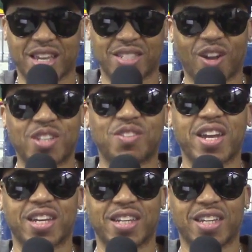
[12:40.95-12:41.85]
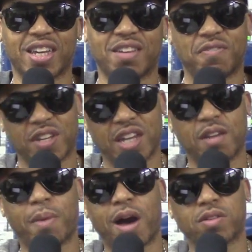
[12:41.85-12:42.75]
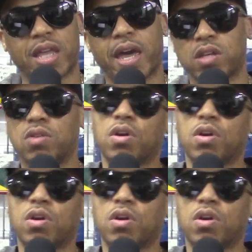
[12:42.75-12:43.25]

they start drinking again yeah, and forget about that.